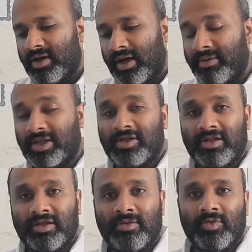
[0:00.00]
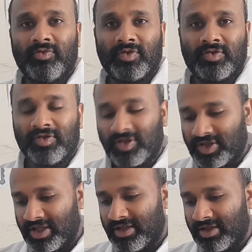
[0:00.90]
I'm actually going to move on to the
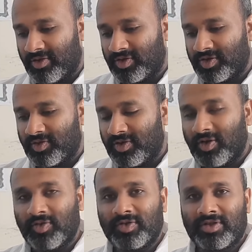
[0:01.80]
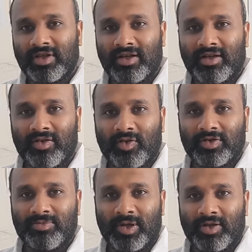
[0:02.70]
skin now. So those are not
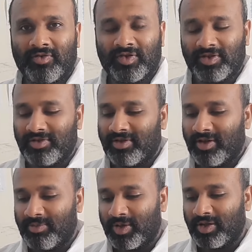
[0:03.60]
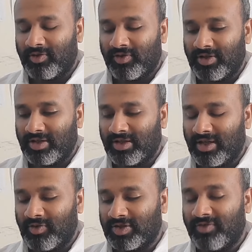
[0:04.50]
part of the
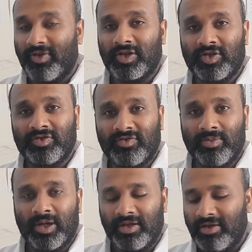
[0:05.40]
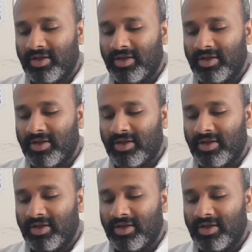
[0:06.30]
that was the functions of the blood.